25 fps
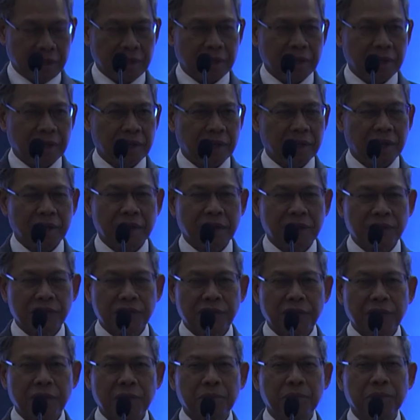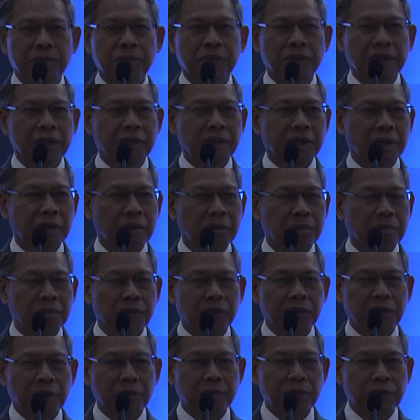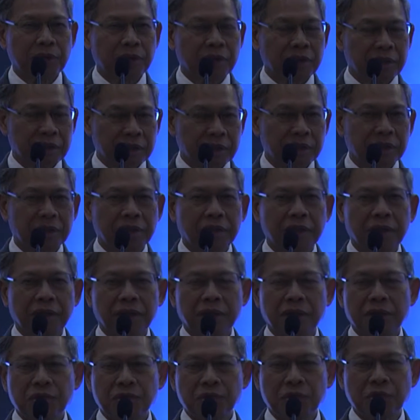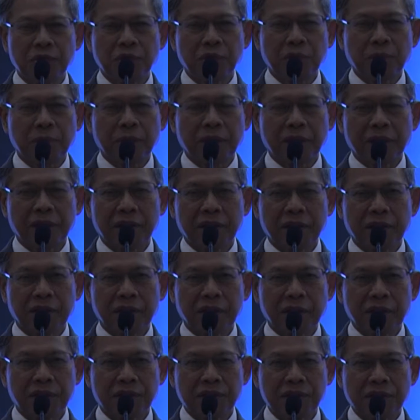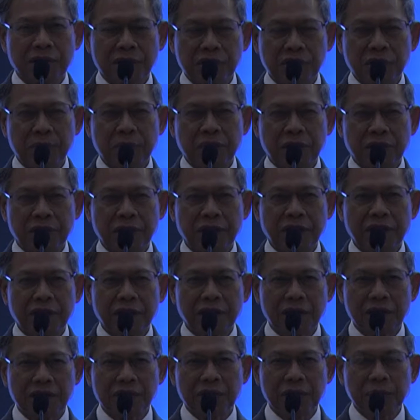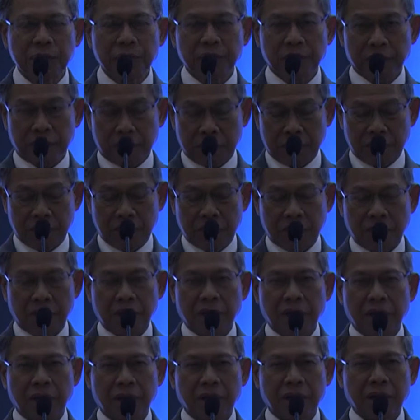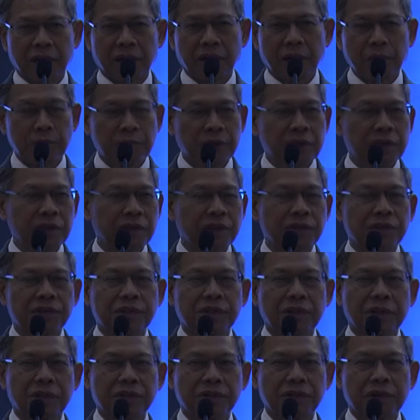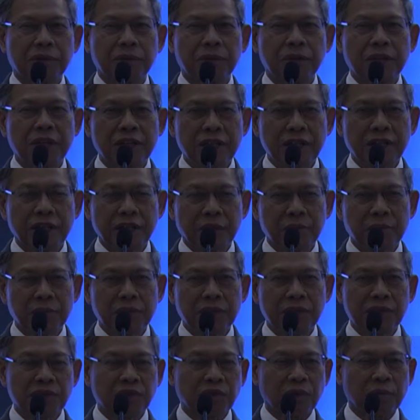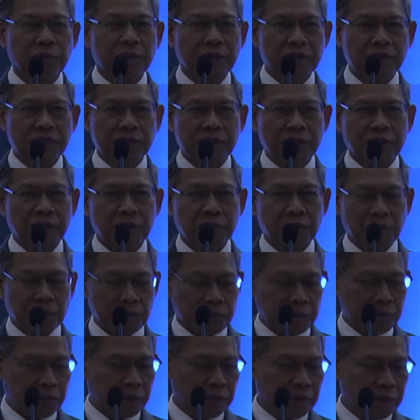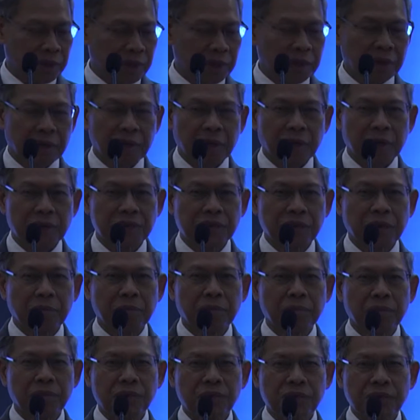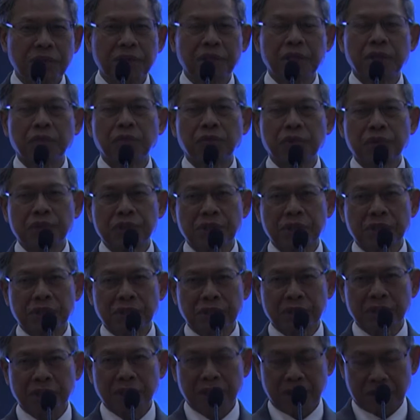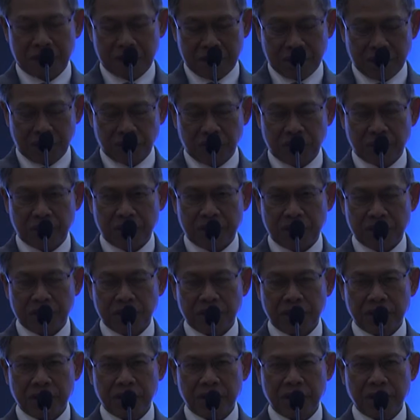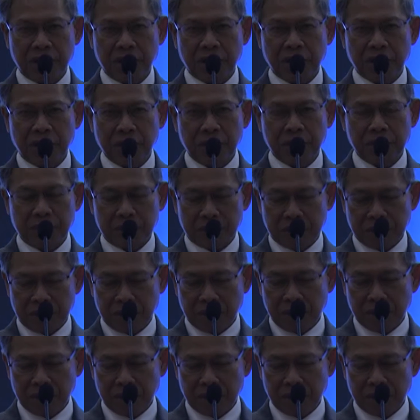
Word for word: Uh, and this time uh, I'm accompanied, uh, as you know, by a, a sizable delegation, uh, companies, uh, some leading companies from Malaysia, and also uh, some senior officials of the Malaysian government.